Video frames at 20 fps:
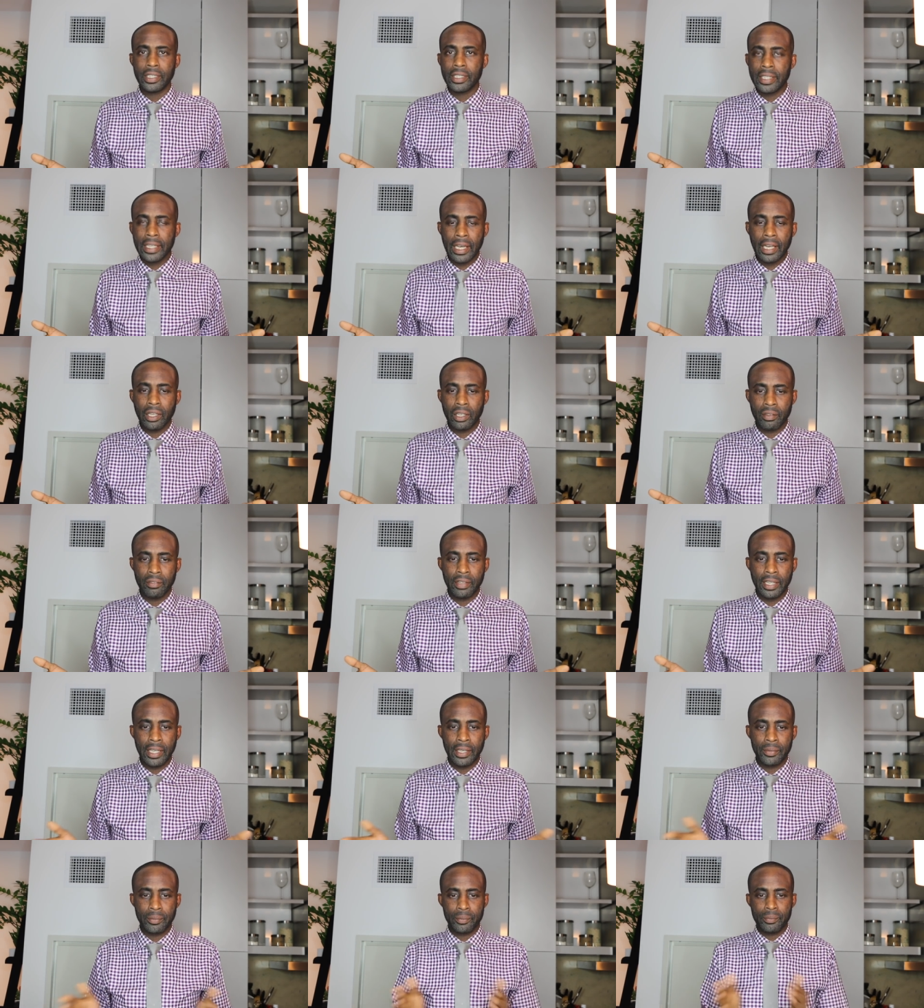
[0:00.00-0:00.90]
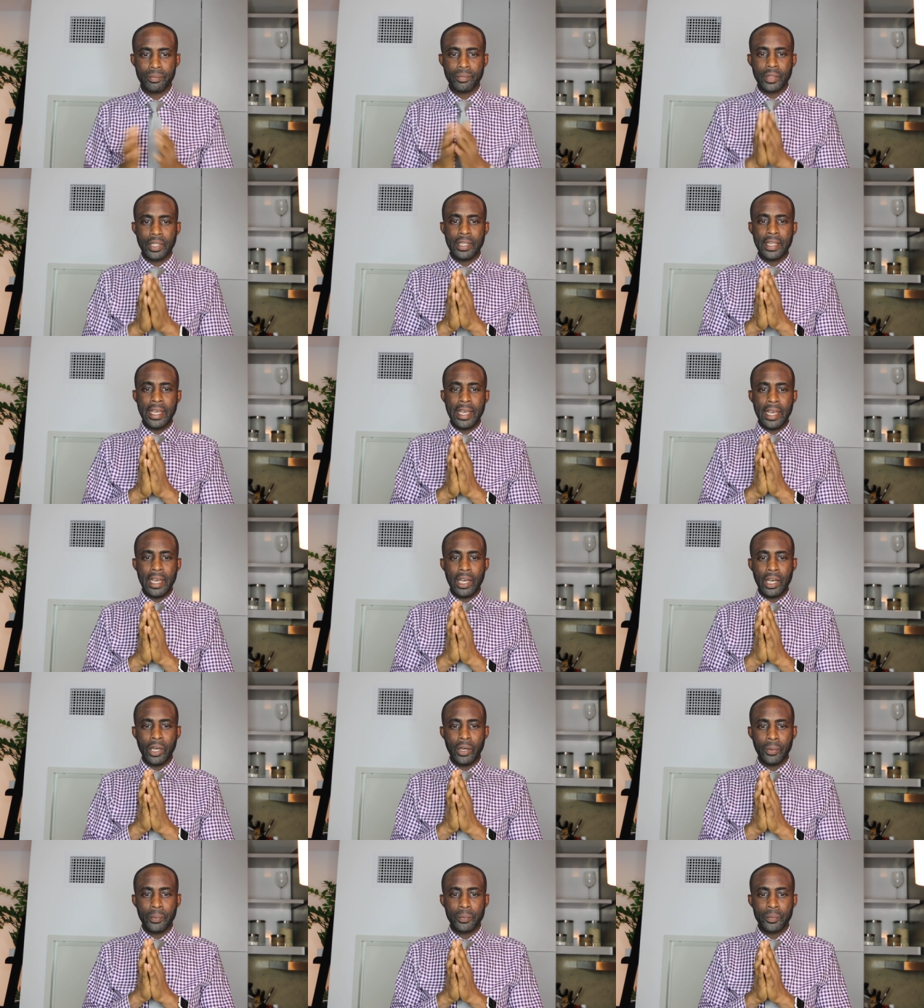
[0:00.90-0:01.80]
You gotta love that.
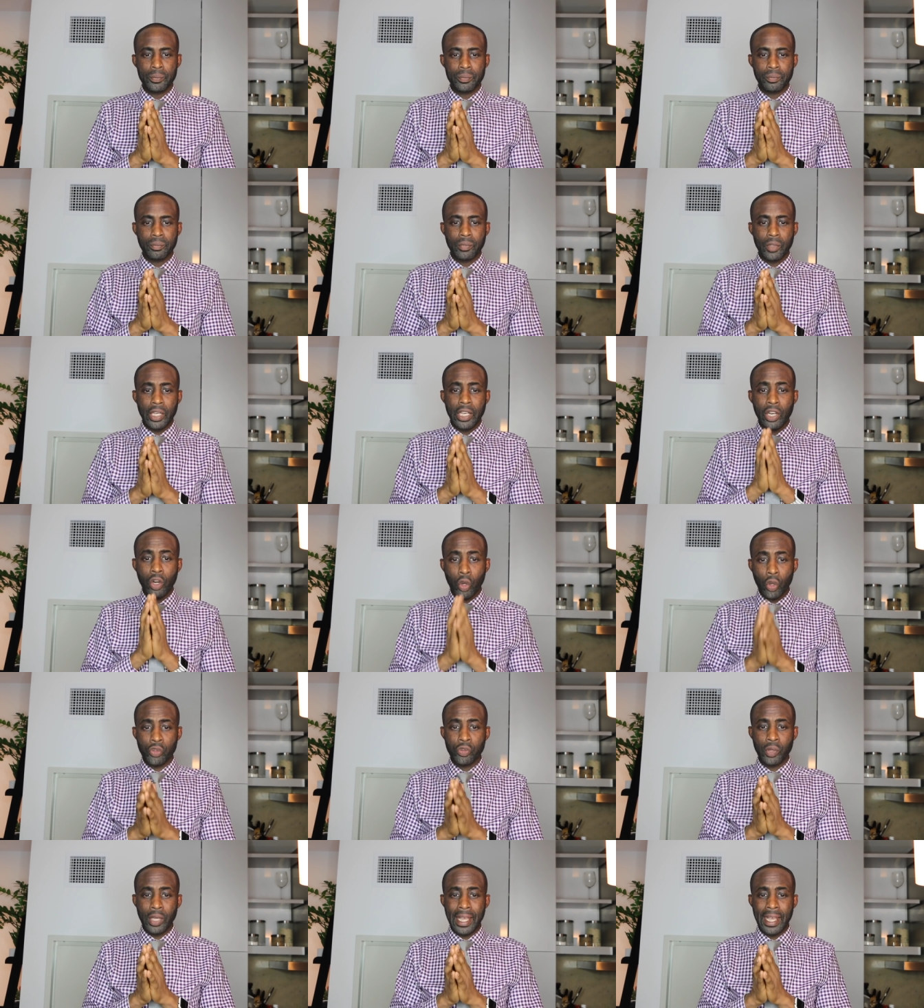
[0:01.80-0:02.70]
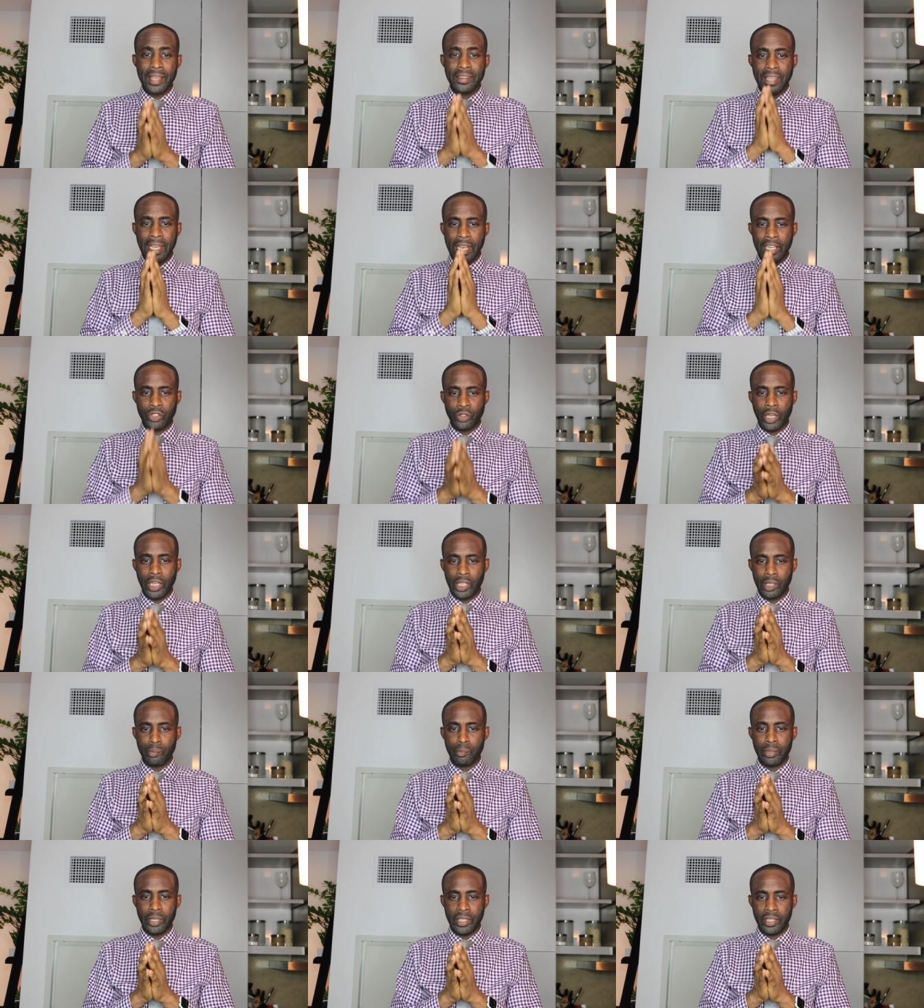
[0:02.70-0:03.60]
Now, it also has
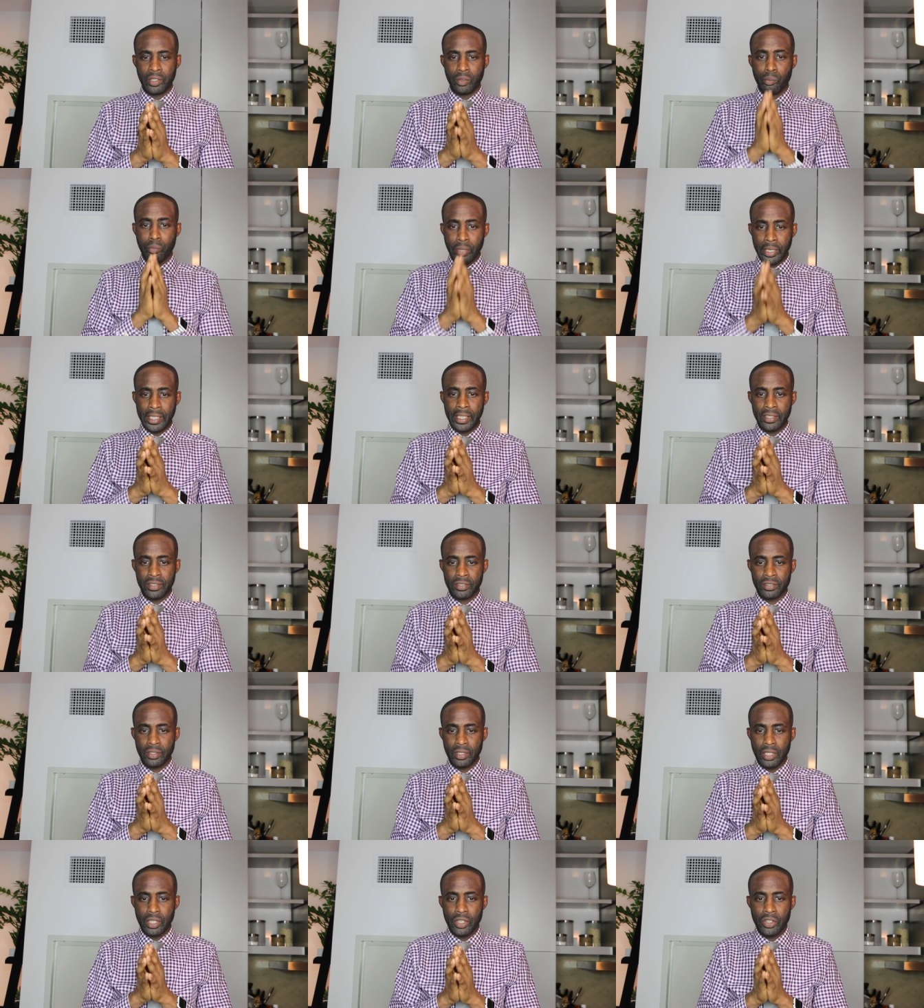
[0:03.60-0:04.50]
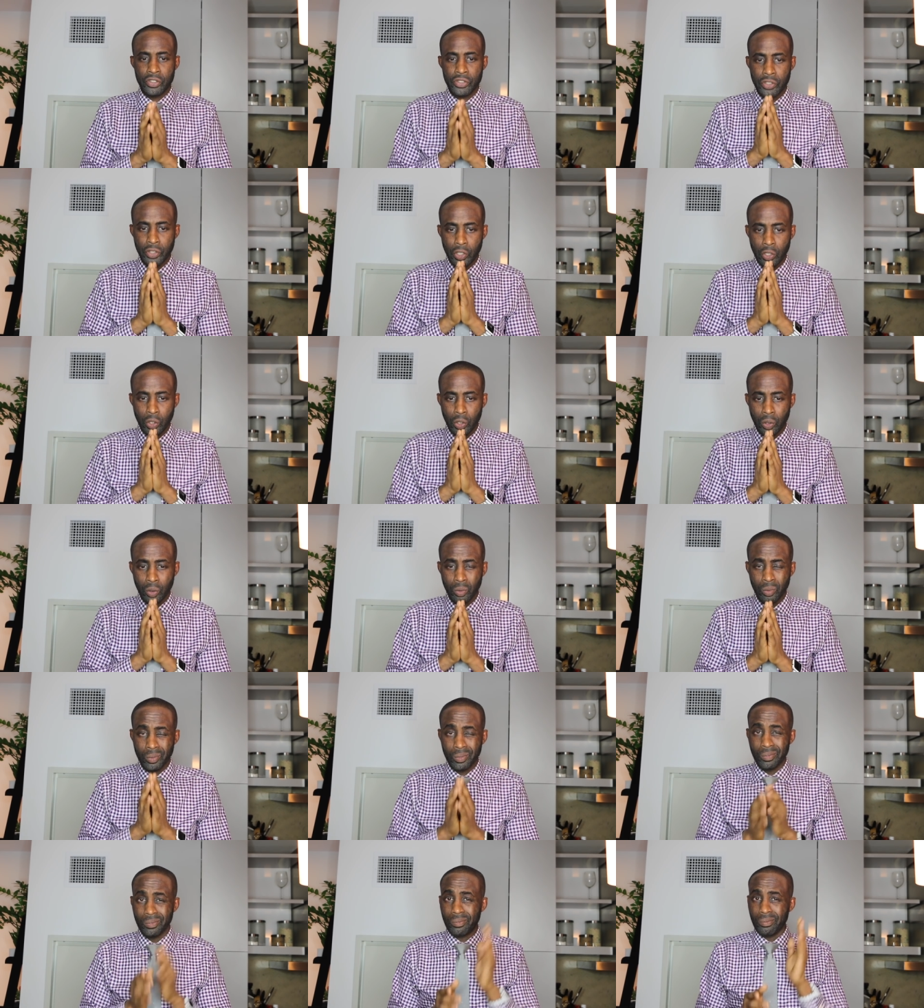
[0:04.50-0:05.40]
hydraulic brakes.
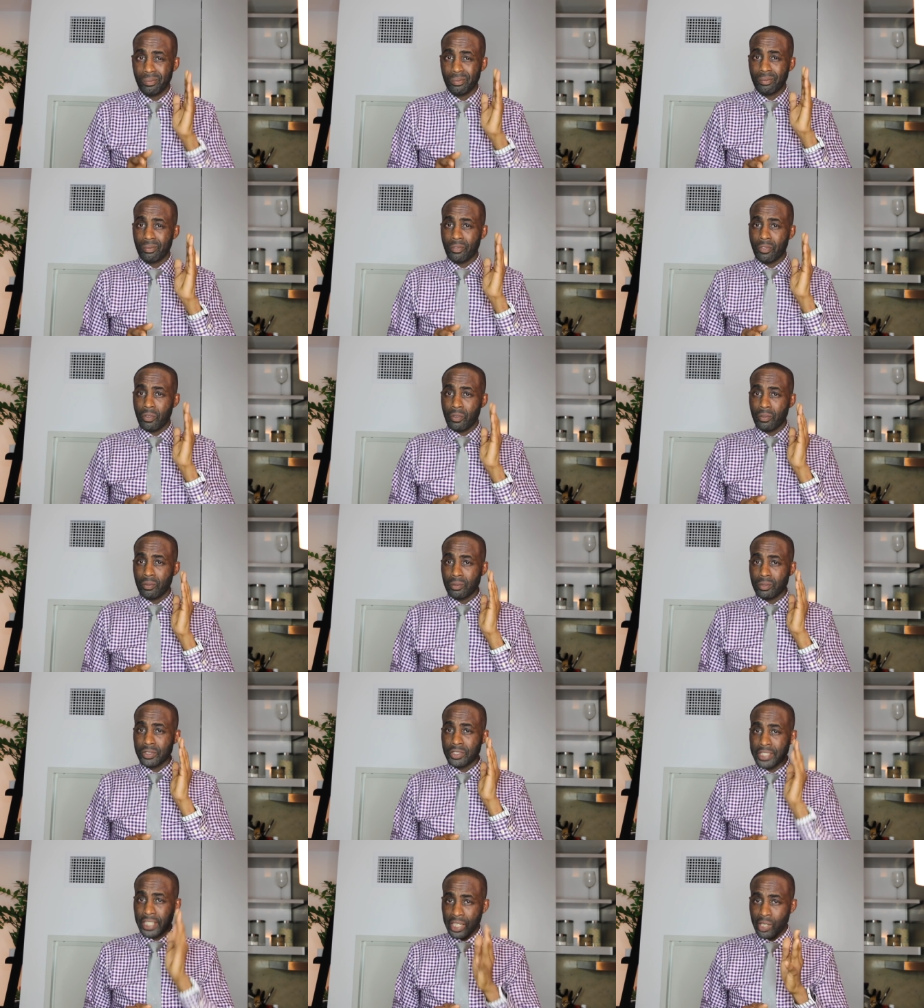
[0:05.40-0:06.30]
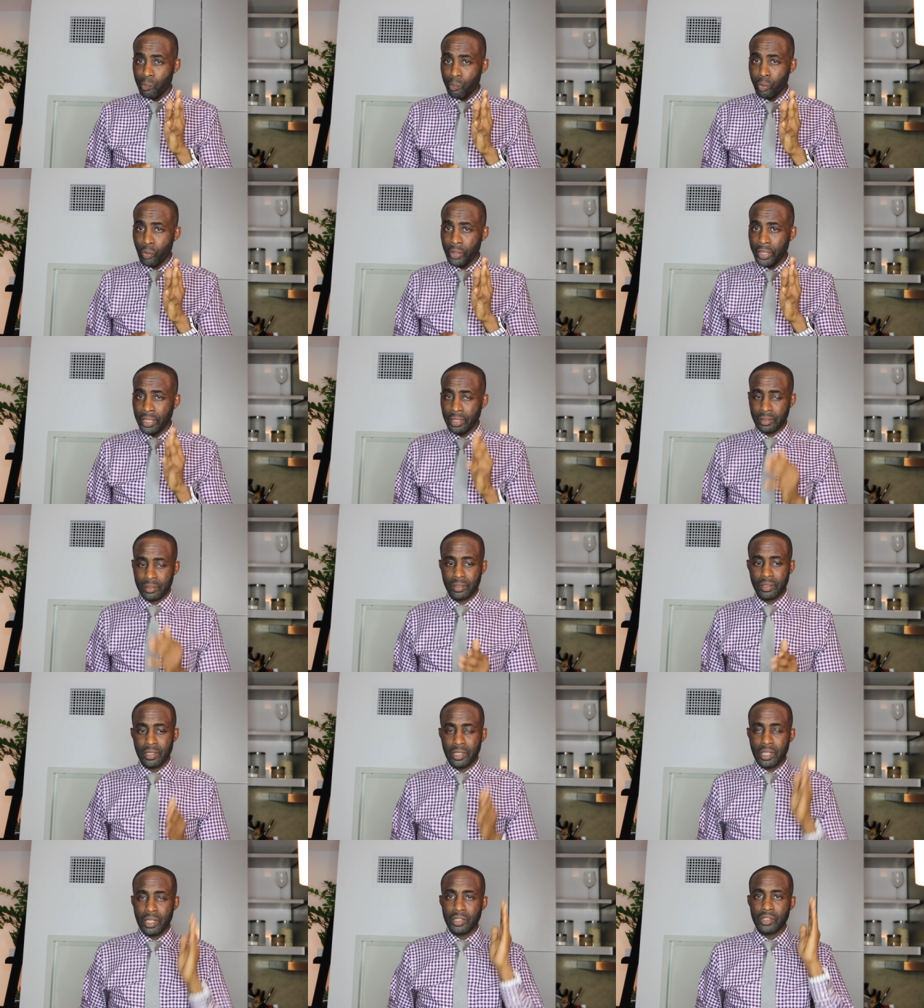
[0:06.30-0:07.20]
So, second point,
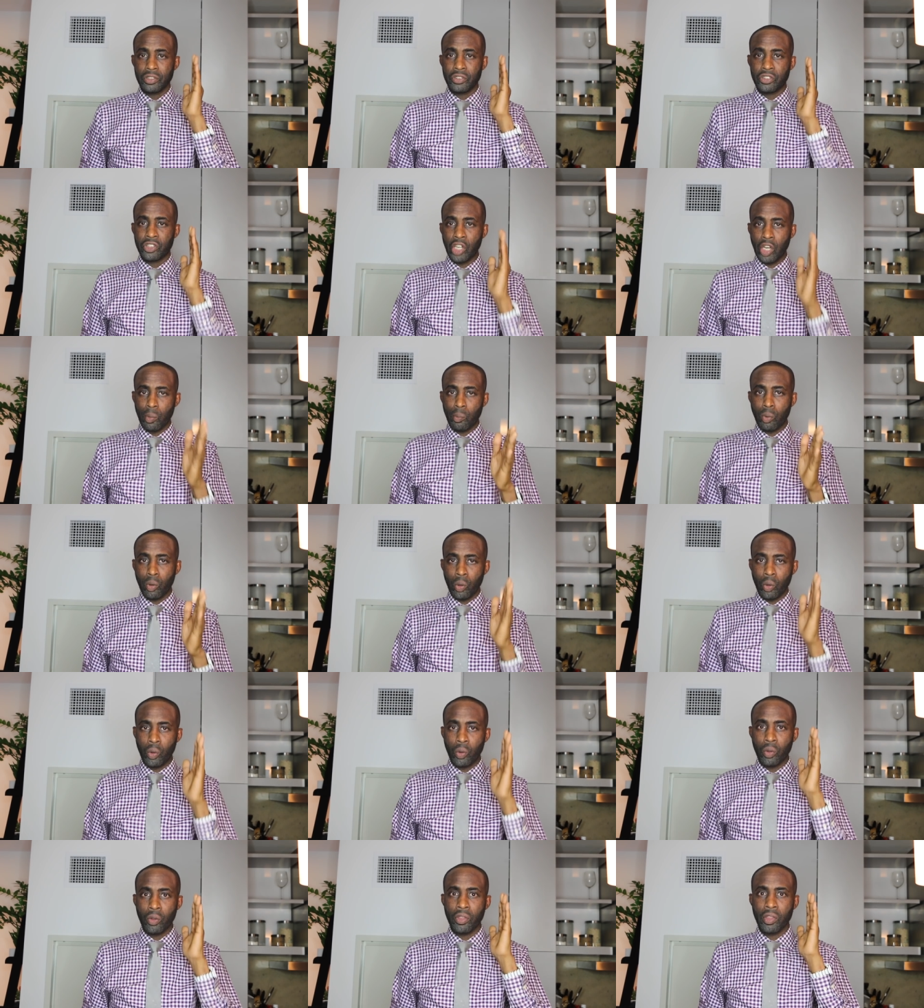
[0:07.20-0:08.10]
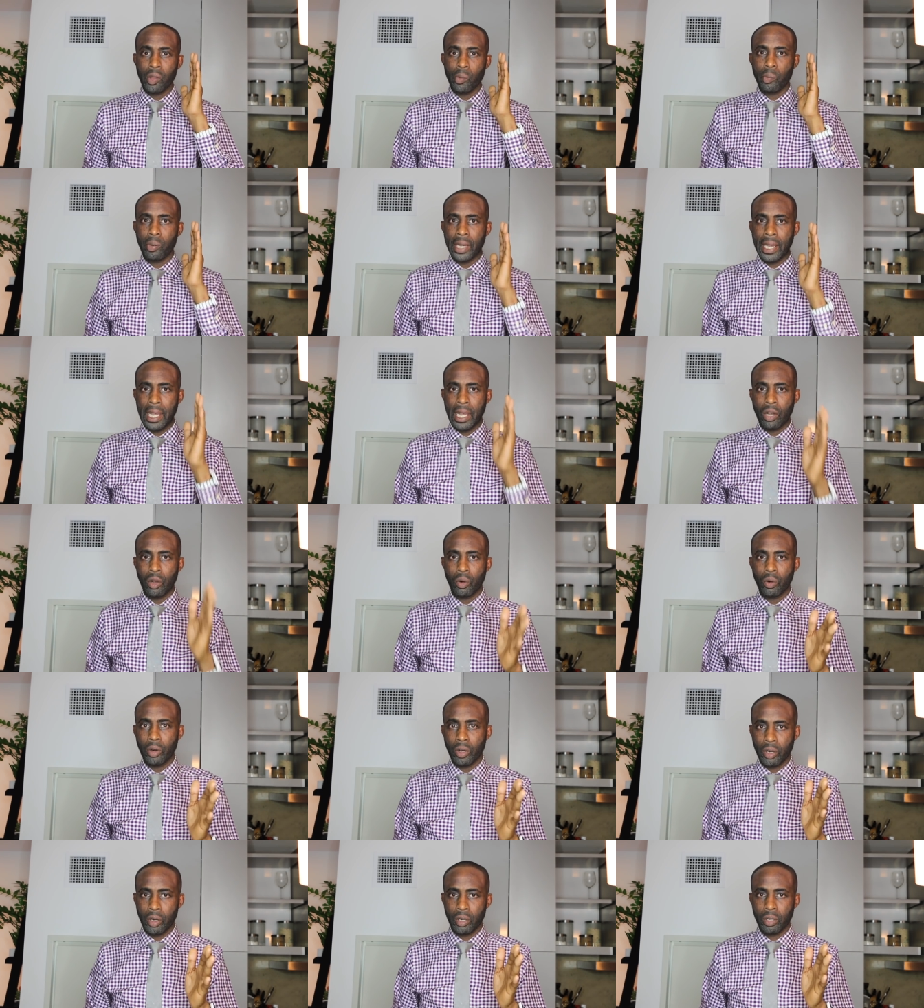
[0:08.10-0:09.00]
double the
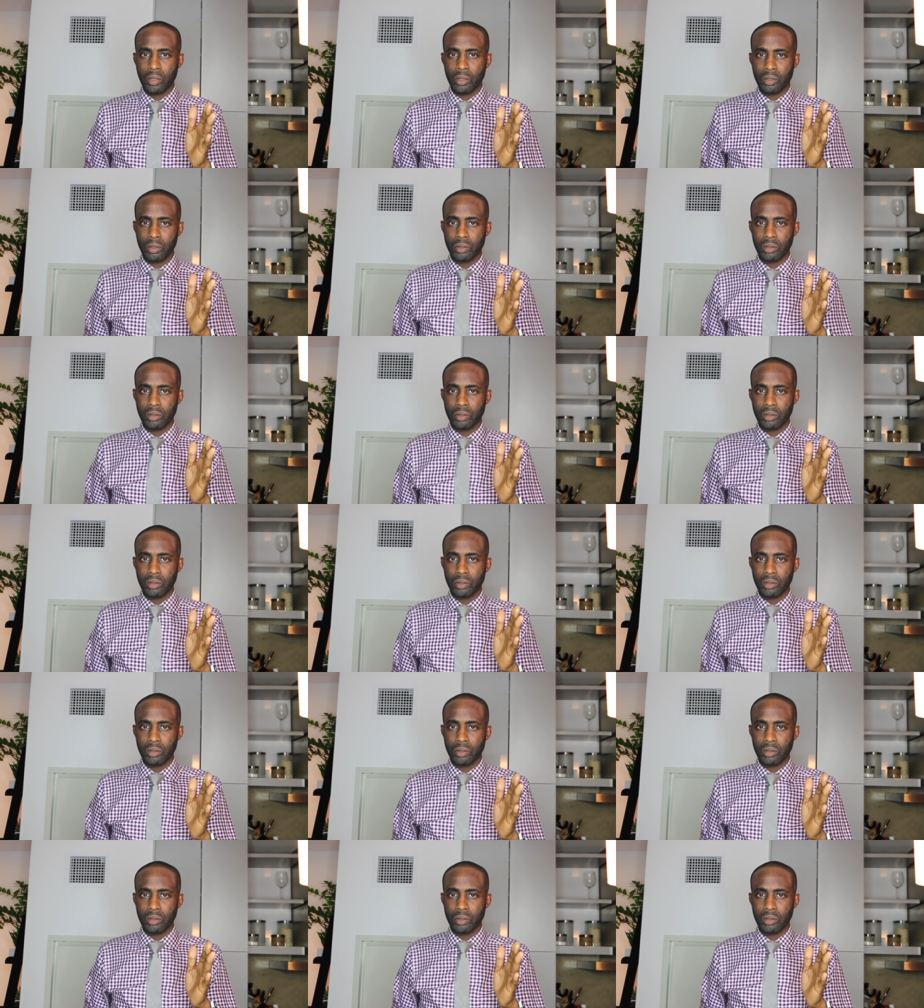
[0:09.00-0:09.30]
power.